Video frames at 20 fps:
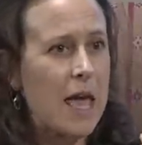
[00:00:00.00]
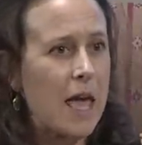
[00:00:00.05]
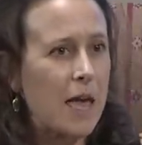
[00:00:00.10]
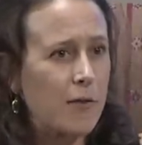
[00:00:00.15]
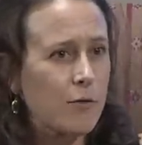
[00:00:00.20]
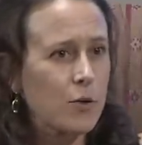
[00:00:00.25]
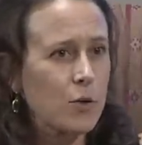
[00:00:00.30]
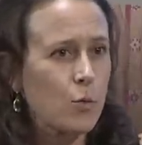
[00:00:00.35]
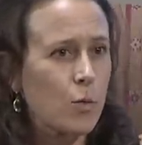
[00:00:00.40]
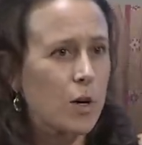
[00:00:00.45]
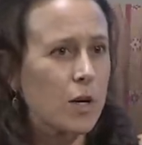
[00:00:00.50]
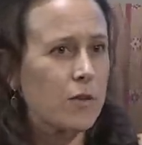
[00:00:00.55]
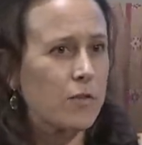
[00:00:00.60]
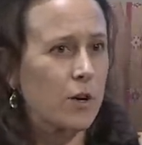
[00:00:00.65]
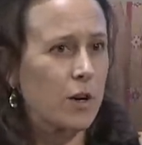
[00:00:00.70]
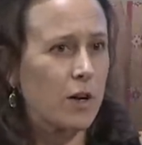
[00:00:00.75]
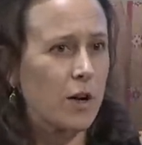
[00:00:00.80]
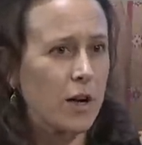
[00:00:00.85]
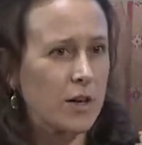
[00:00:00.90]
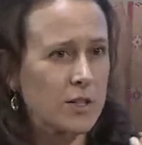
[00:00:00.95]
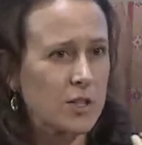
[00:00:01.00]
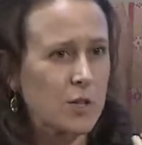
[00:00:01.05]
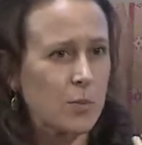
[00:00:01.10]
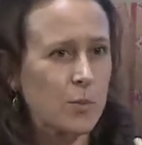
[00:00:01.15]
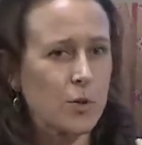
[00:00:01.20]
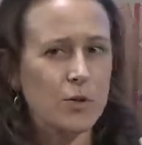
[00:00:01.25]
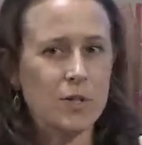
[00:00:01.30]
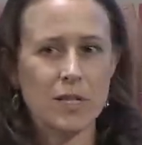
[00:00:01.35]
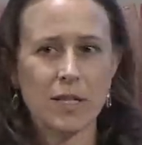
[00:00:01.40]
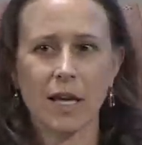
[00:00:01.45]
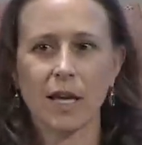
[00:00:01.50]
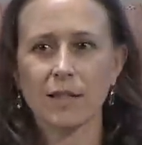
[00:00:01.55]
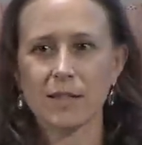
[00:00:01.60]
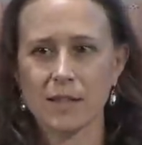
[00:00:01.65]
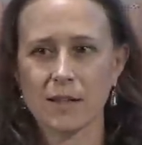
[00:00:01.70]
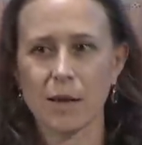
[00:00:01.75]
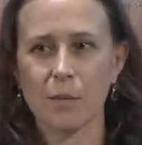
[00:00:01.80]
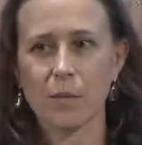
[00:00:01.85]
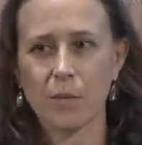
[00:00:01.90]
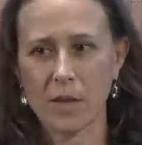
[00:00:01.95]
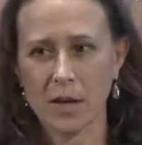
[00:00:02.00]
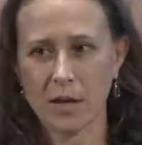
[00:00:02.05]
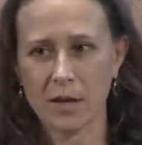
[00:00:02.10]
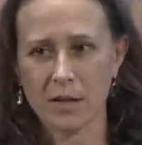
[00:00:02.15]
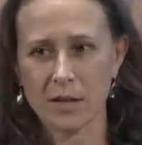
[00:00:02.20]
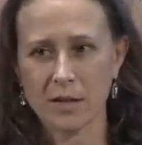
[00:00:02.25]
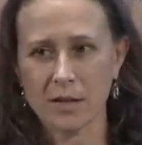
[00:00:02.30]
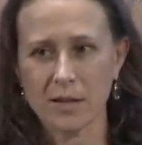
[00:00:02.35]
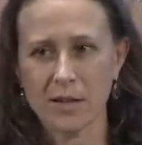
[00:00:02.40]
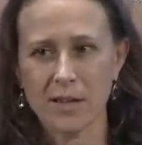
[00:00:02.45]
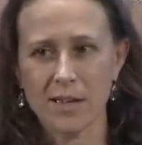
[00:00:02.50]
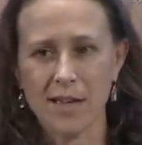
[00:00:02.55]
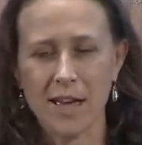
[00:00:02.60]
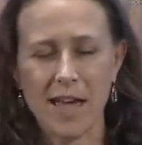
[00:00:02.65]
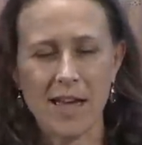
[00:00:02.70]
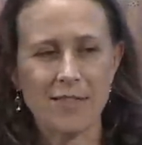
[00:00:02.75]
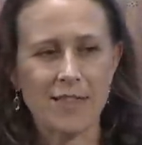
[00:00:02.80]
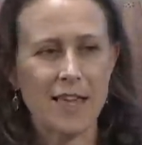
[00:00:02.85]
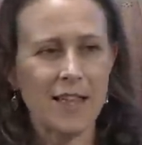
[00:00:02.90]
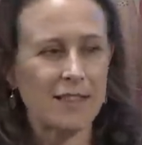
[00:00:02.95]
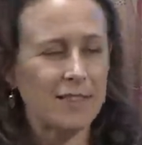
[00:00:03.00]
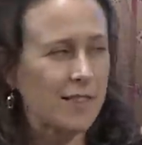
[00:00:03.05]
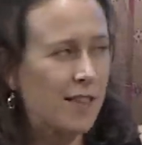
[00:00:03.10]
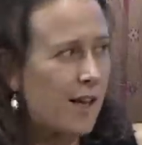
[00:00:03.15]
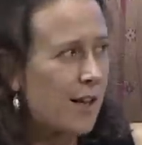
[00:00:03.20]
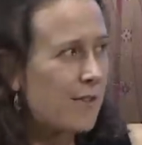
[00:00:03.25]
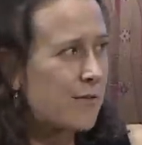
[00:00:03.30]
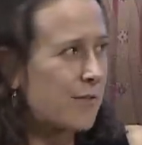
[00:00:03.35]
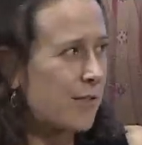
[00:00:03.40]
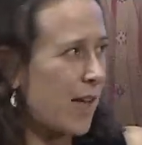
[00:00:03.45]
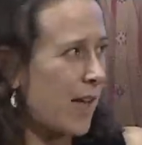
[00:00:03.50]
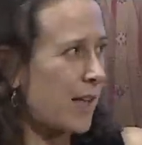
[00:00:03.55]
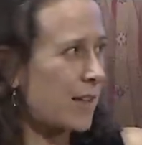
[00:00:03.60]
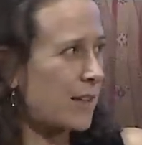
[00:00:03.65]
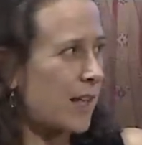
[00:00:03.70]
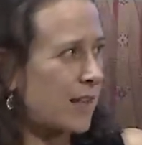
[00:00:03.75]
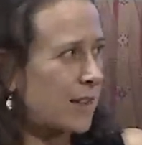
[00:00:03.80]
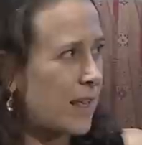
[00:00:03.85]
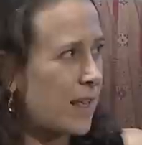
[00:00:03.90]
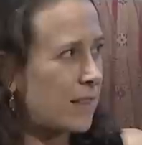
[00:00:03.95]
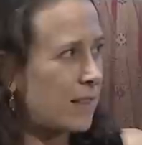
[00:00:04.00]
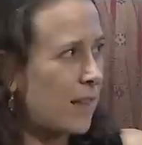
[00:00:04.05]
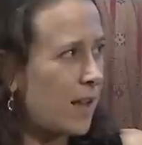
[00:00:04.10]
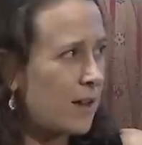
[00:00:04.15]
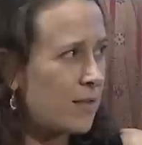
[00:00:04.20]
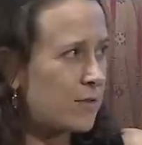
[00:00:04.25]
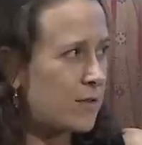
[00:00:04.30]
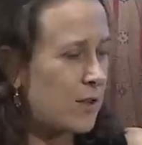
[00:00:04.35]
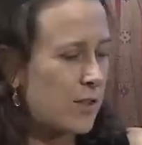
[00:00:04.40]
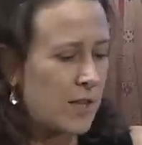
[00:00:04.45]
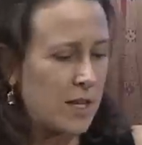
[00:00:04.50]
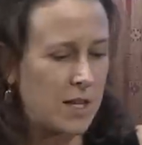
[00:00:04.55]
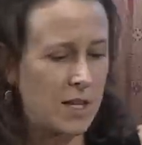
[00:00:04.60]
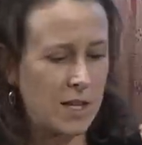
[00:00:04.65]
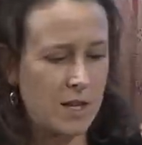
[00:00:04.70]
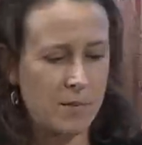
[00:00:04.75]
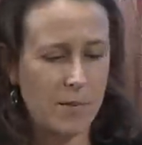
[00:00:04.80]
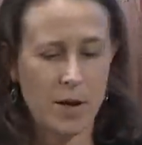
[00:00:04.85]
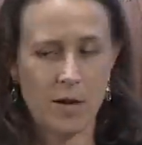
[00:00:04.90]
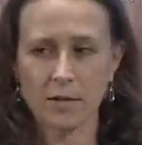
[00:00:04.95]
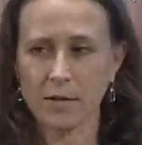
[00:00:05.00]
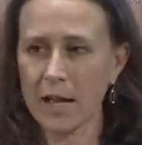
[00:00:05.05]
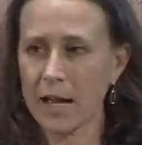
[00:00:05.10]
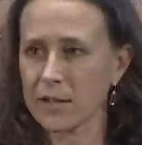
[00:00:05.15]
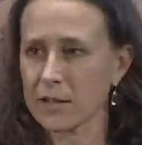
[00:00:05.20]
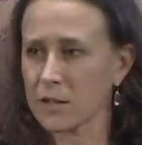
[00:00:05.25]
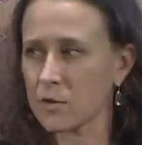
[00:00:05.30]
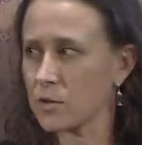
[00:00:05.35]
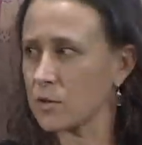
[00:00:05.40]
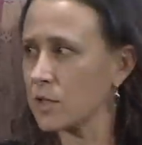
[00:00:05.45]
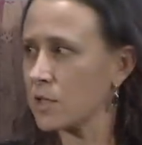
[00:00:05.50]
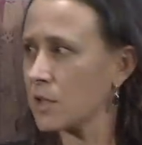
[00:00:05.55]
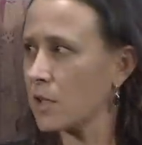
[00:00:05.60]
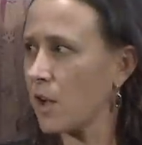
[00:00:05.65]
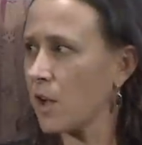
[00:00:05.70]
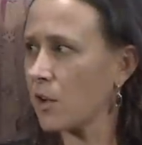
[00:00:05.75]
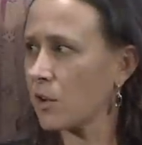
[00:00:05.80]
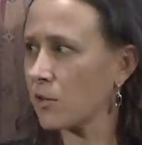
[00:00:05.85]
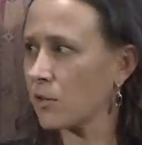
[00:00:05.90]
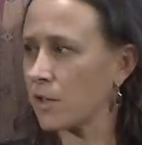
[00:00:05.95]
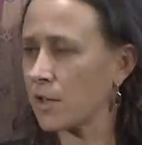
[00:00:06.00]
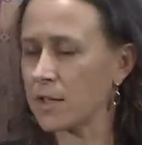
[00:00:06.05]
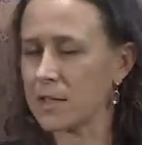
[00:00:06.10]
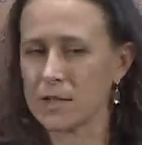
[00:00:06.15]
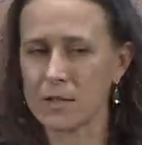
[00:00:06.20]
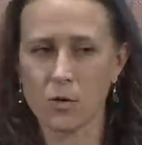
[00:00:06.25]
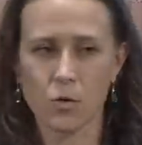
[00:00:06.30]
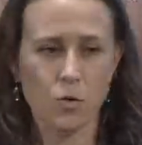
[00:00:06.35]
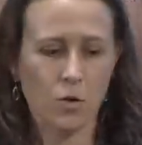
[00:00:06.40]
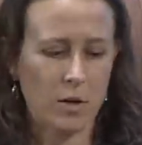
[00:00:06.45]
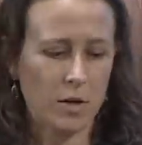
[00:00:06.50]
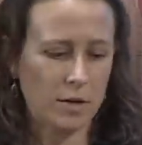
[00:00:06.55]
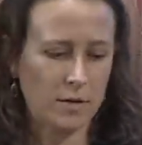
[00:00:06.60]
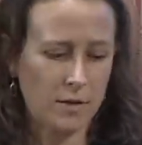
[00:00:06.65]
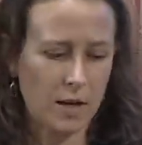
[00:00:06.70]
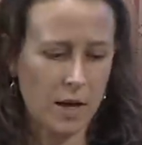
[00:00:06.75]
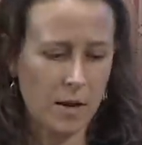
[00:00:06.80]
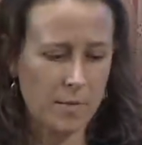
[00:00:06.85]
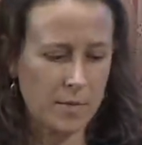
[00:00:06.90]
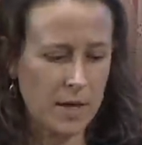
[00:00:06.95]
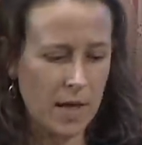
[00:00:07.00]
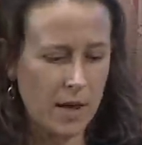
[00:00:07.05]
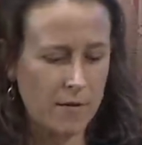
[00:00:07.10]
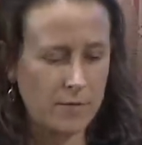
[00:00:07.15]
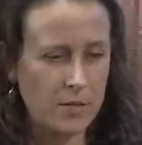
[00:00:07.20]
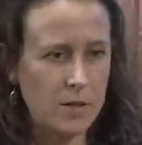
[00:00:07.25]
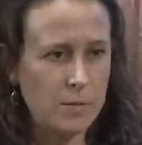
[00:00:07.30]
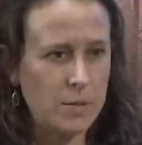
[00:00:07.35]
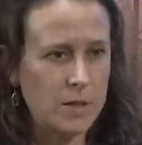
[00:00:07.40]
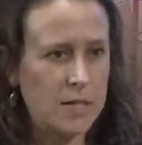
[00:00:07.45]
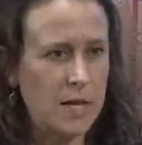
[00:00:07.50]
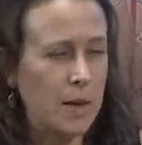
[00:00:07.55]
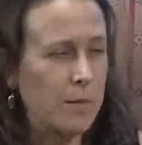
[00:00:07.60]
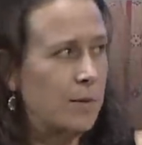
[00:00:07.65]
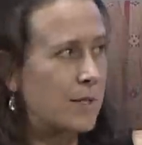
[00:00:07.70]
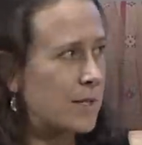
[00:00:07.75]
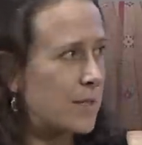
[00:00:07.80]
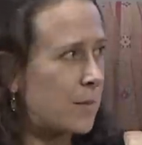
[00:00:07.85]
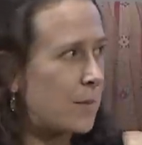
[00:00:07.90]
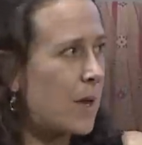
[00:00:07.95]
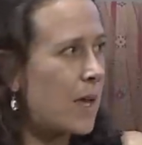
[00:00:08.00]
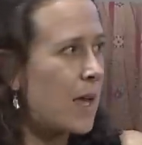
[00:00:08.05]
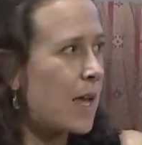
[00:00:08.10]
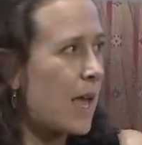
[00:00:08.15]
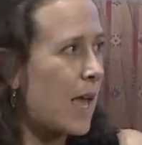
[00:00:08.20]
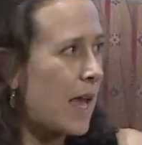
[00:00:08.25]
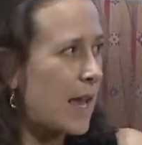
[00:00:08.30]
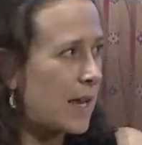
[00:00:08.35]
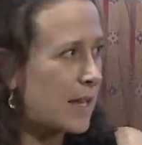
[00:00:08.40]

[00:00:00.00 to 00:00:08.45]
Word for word: every one of our customers gets something. And they love that. Like they love thinking about lactose intolerance or um, caffeine Everybody metabolism, thinking about